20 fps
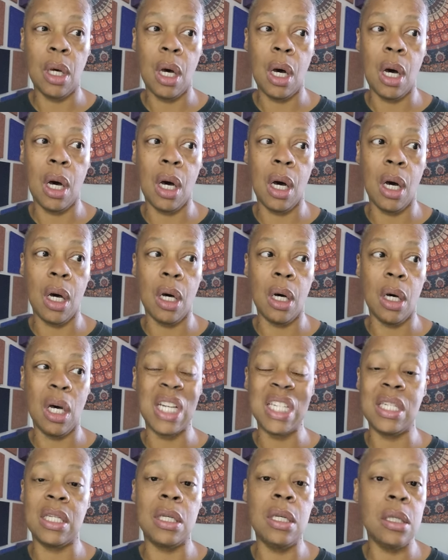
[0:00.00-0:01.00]
uh,
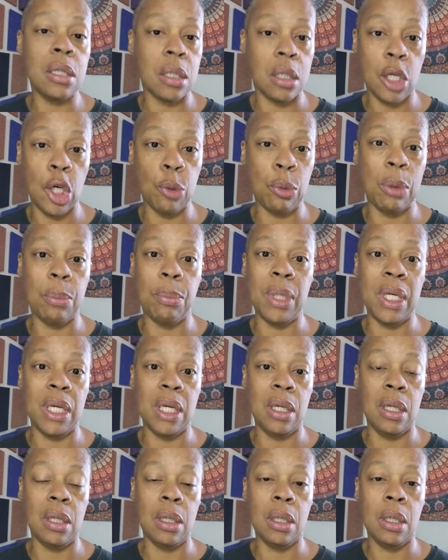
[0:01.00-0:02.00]
a decent human
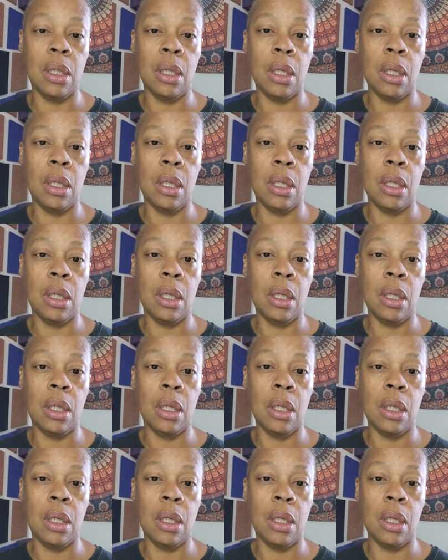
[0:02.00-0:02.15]
being,